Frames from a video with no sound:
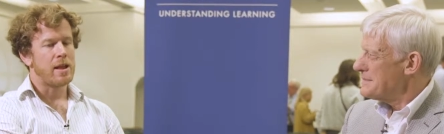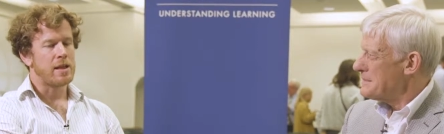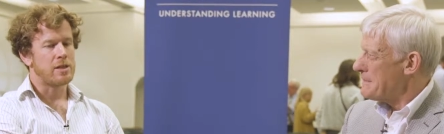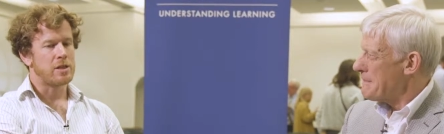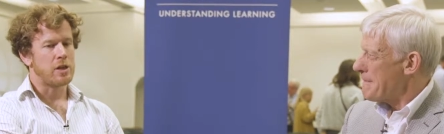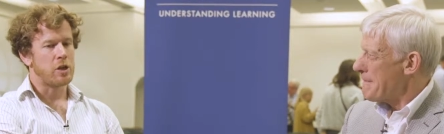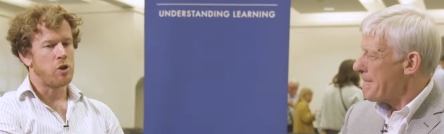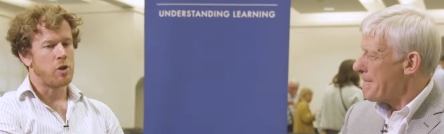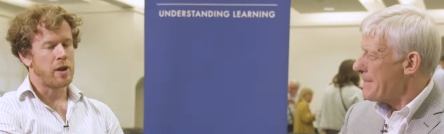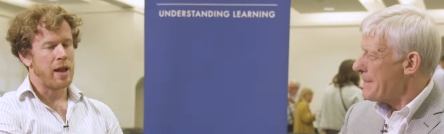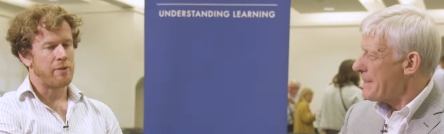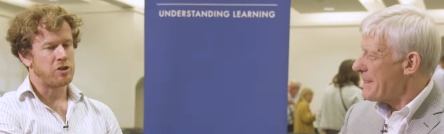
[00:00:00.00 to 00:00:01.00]
Speaker 1: is that you
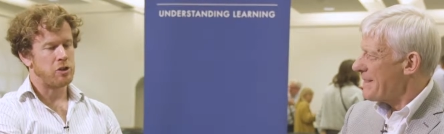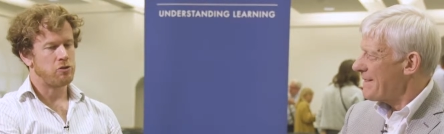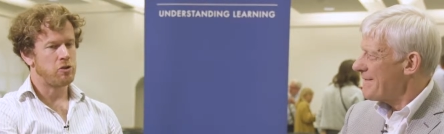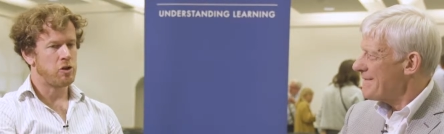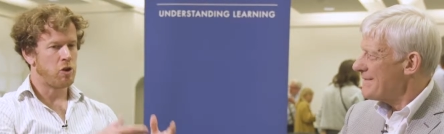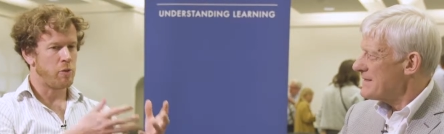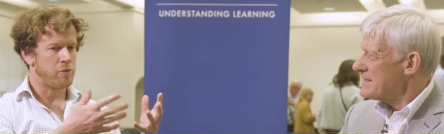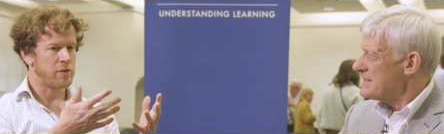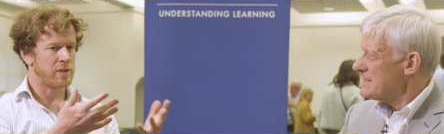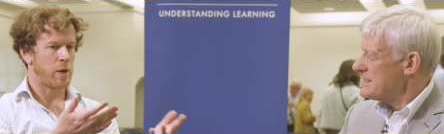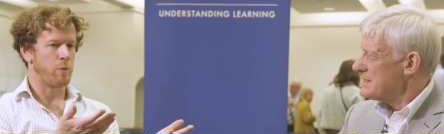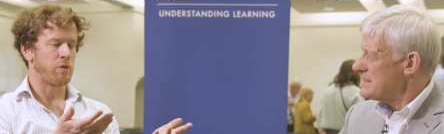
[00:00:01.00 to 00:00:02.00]
can have children who
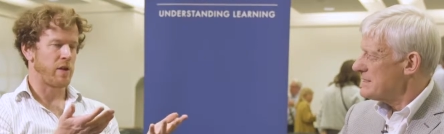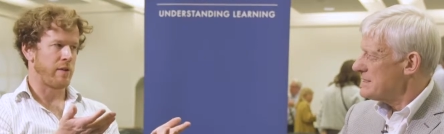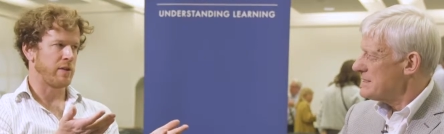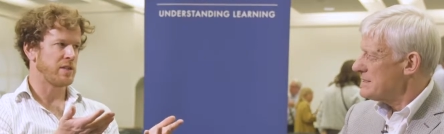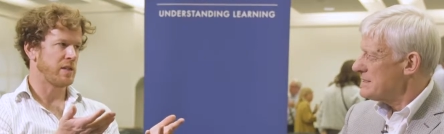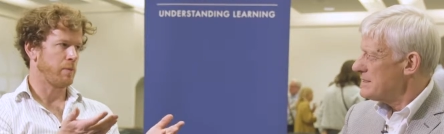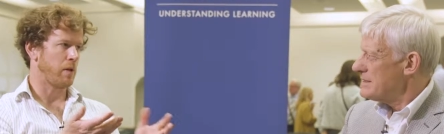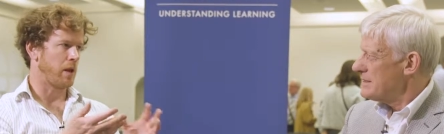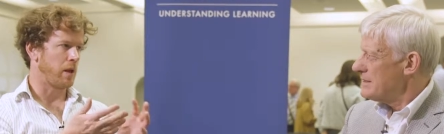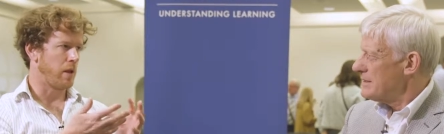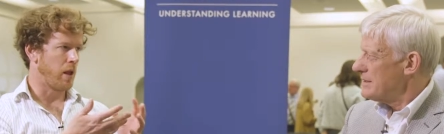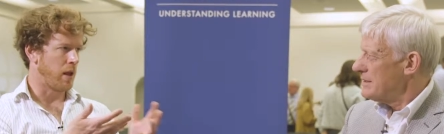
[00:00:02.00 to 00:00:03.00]
present with very similar
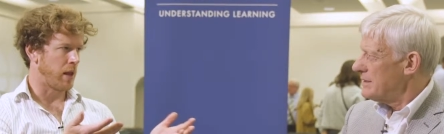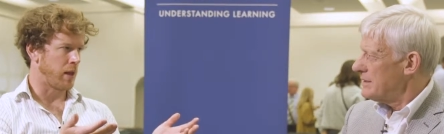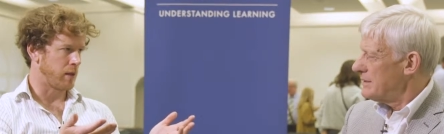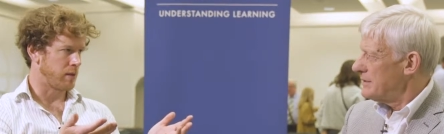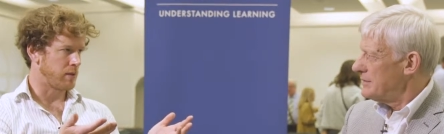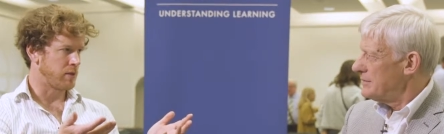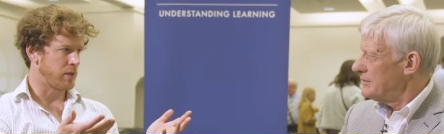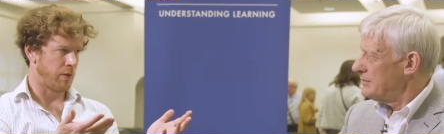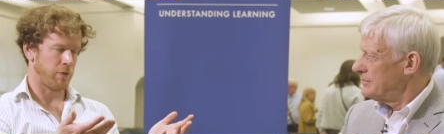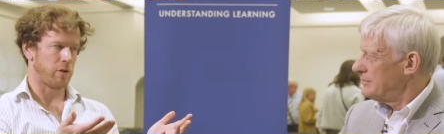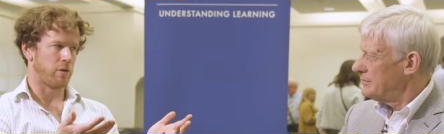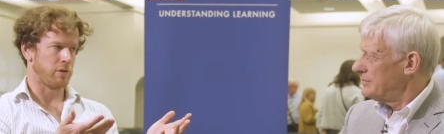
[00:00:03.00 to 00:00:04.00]
learning
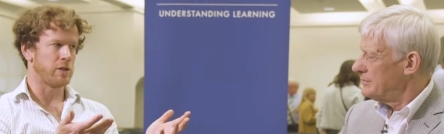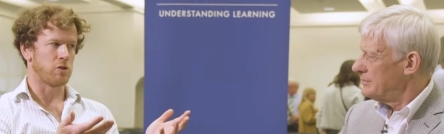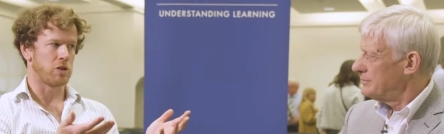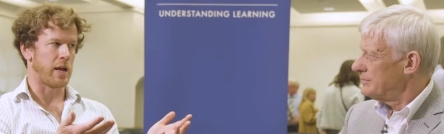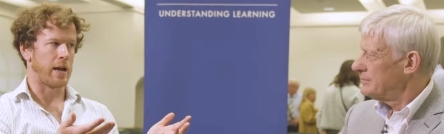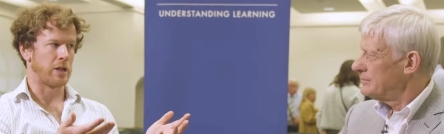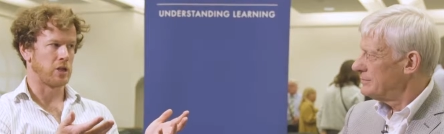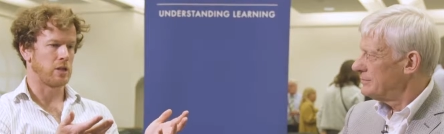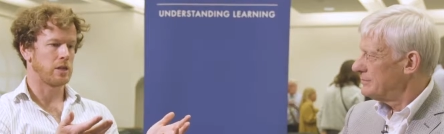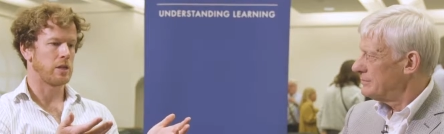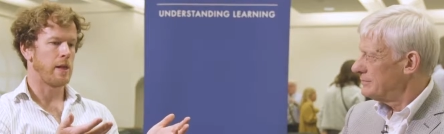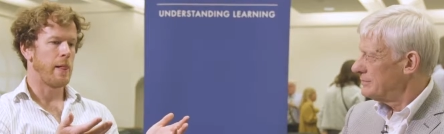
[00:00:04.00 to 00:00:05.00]
difficulties or
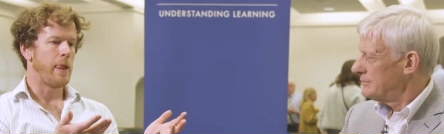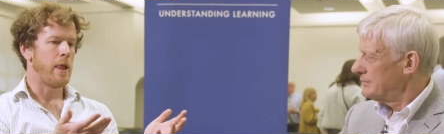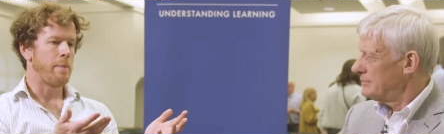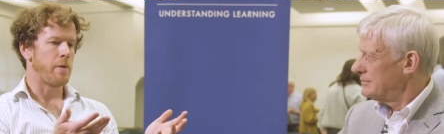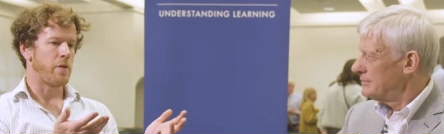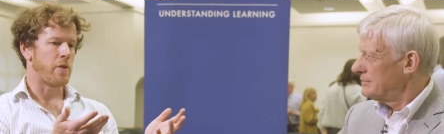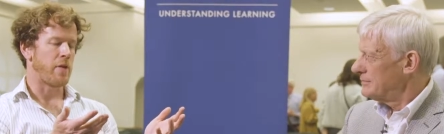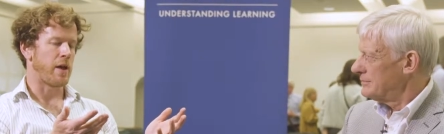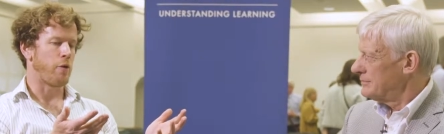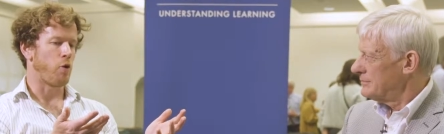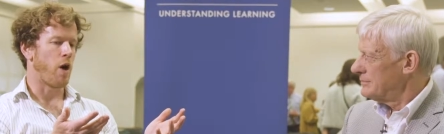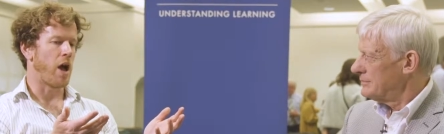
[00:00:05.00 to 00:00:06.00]
challenges, but that they
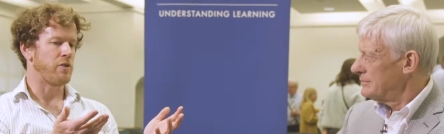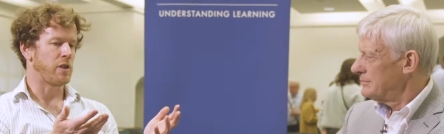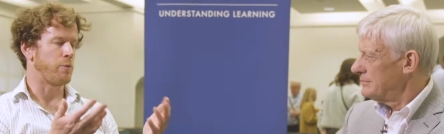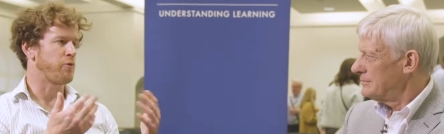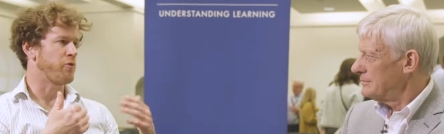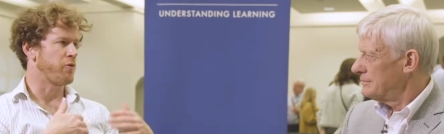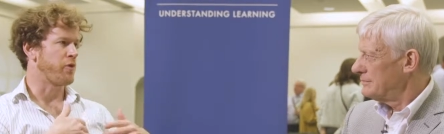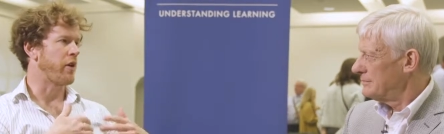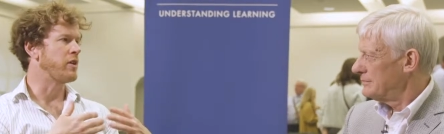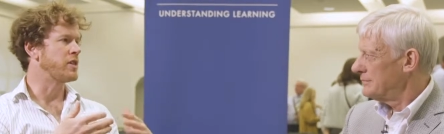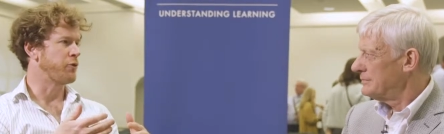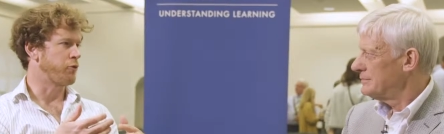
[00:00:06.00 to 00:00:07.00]
arrive at them from
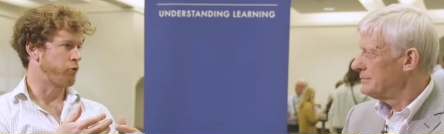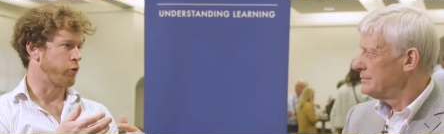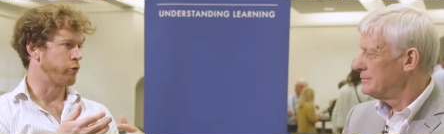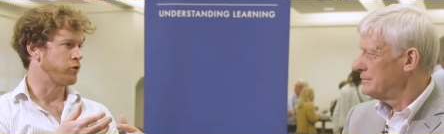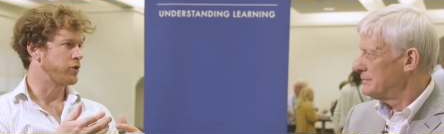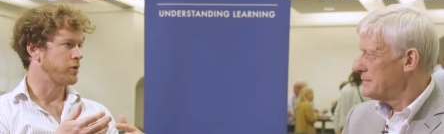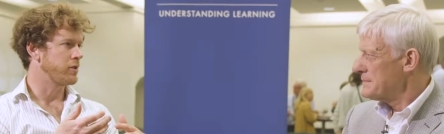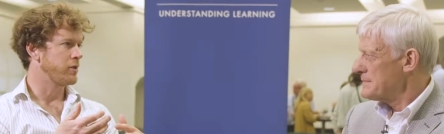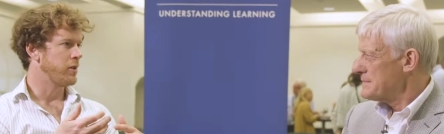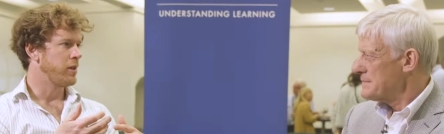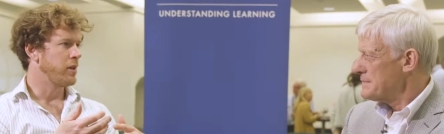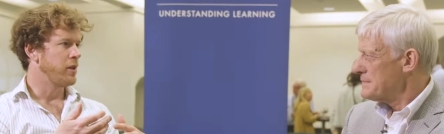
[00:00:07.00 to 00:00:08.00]
very different routes.
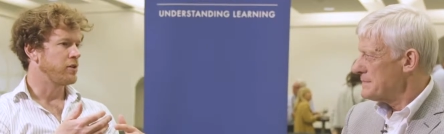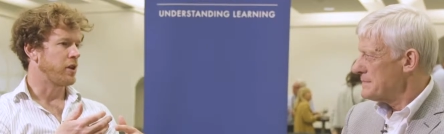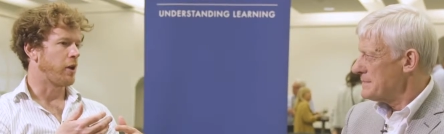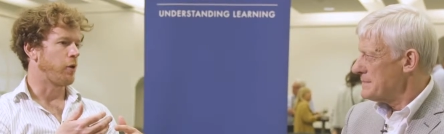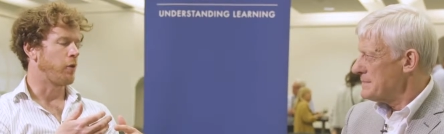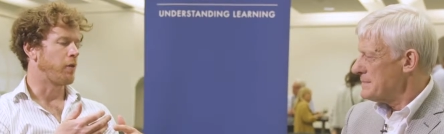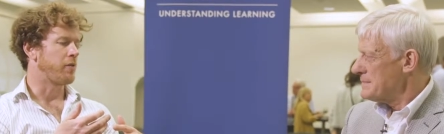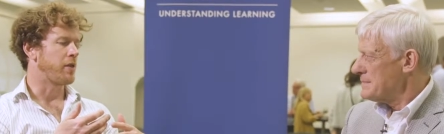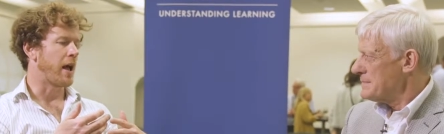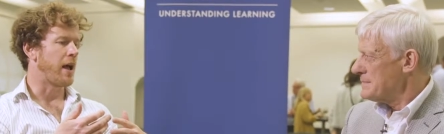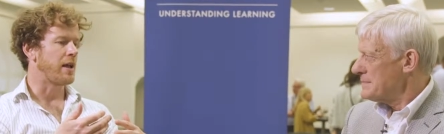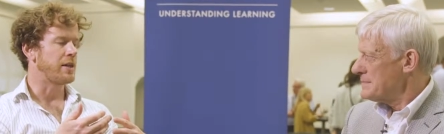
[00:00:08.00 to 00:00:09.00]
So
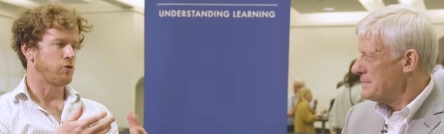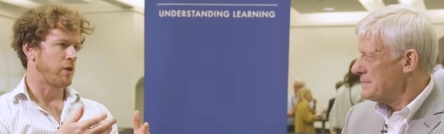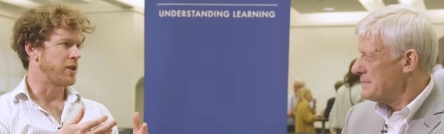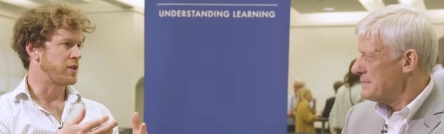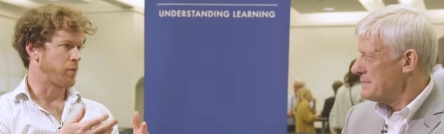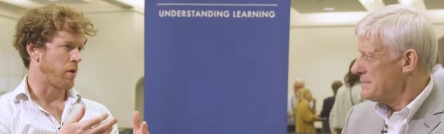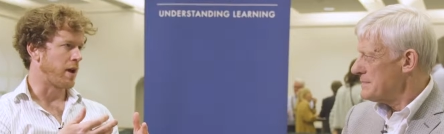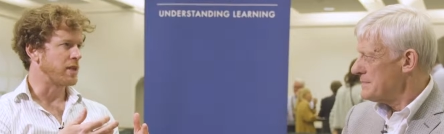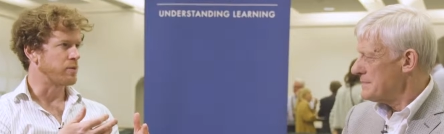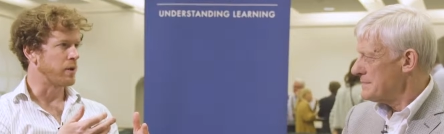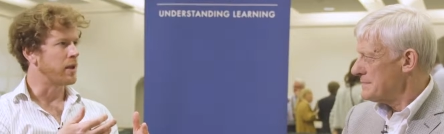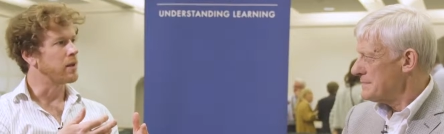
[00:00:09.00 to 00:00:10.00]
that has really
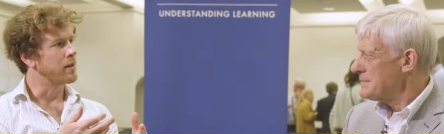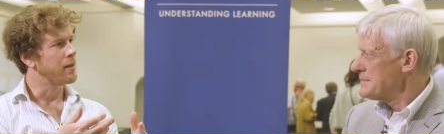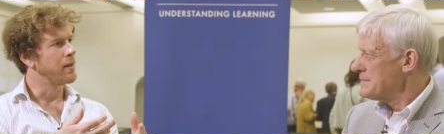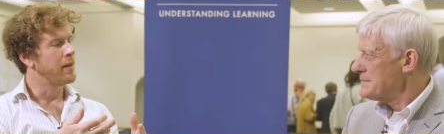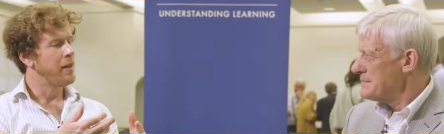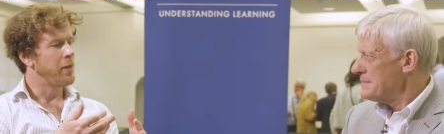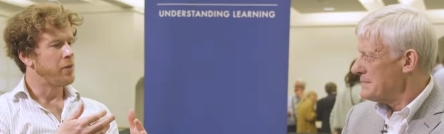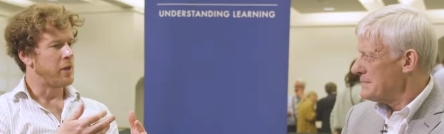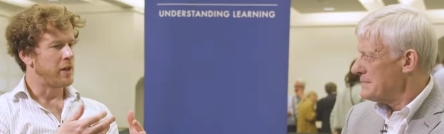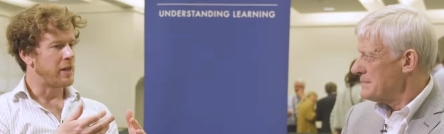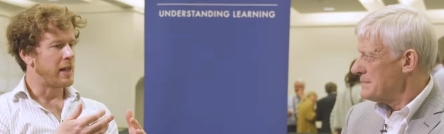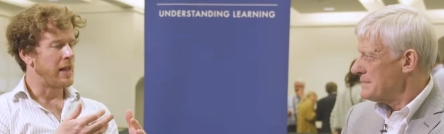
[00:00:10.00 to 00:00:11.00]
surprised me. That